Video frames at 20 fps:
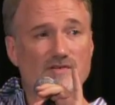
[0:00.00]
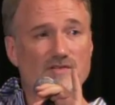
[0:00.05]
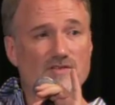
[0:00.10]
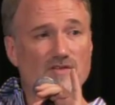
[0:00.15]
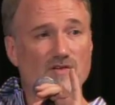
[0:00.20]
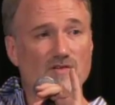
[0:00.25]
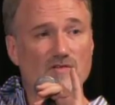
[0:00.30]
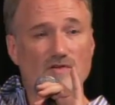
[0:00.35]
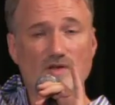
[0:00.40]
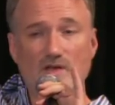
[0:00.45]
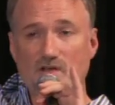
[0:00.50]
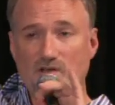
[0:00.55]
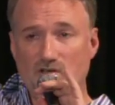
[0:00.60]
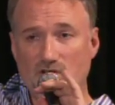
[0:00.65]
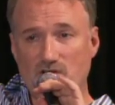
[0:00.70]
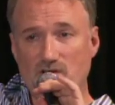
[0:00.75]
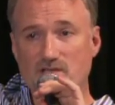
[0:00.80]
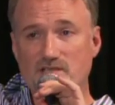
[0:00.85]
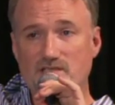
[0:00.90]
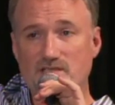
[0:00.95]
So
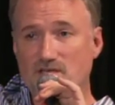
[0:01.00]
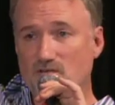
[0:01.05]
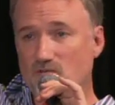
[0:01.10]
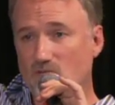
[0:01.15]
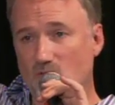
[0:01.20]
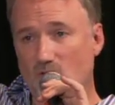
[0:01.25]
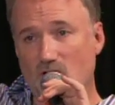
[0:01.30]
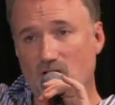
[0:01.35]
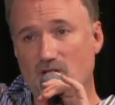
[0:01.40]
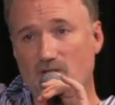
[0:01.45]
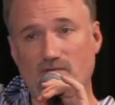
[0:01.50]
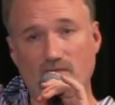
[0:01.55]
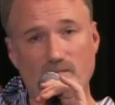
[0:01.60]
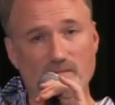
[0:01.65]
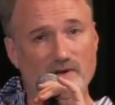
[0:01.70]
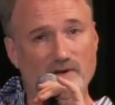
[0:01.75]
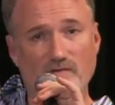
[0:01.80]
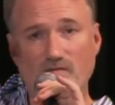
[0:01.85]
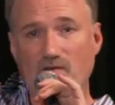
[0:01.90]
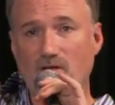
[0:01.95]
you're going to see one of them
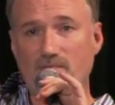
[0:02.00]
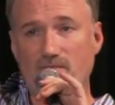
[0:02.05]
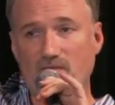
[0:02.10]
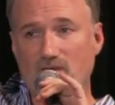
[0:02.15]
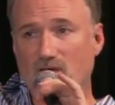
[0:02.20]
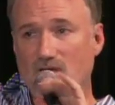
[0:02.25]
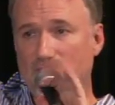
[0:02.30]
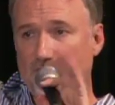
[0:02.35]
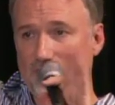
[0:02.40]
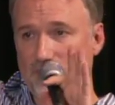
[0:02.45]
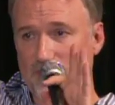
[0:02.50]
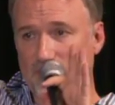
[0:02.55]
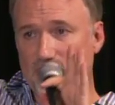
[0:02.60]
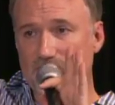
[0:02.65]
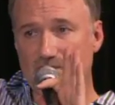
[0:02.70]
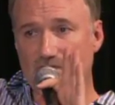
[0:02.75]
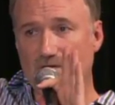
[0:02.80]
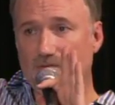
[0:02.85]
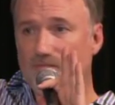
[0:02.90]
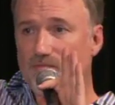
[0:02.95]
interrupt the other,
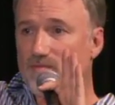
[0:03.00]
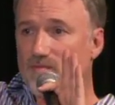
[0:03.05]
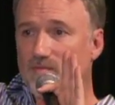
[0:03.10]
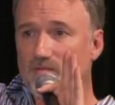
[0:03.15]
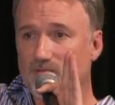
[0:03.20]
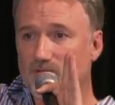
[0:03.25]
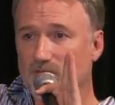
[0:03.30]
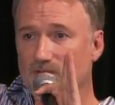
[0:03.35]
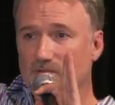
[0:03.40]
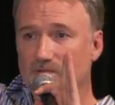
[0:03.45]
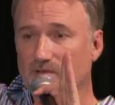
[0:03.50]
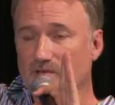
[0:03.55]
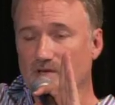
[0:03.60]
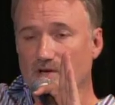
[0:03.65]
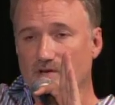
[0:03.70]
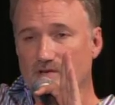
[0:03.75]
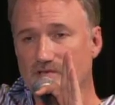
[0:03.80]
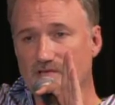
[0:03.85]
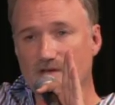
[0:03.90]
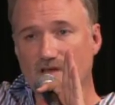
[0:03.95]
because they're,
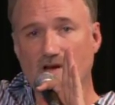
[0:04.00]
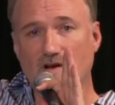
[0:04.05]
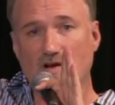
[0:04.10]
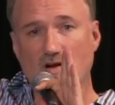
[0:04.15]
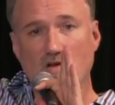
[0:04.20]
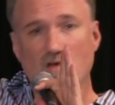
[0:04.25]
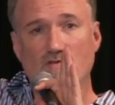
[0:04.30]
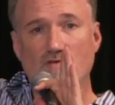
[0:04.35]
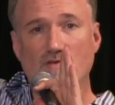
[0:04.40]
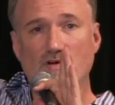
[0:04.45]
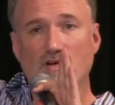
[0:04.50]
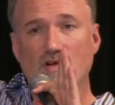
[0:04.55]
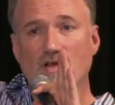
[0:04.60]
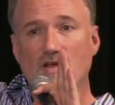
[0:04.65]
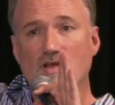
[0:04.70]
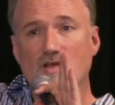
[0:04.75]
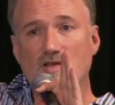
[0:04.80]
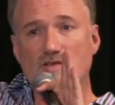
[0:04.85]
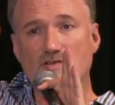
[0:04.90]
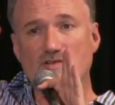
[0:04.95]
it's not an over.
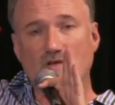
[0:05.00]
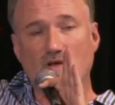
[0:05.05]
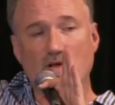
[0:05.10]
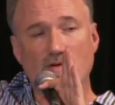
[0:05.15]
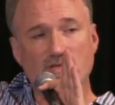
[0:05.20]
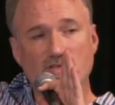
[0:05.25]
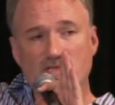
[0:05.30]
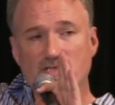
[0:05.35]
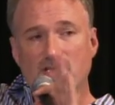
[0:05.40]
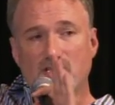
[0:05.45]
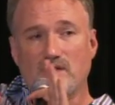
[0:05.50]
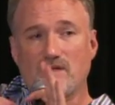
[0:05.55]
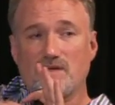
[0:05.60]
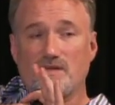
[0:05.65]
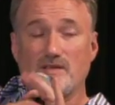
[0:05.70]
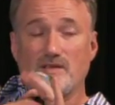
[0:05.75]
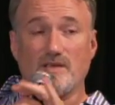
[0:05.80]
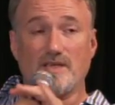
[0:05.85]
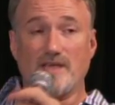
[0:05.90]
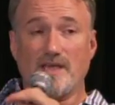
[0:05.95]
So I was just like,
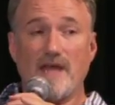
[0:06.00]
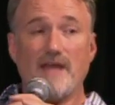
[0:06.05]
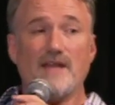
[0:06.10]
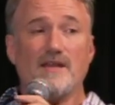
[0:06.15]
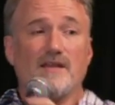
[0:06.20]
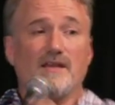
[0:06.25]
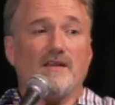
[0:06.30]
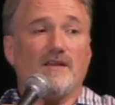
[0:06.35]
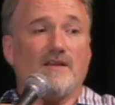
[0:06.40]
that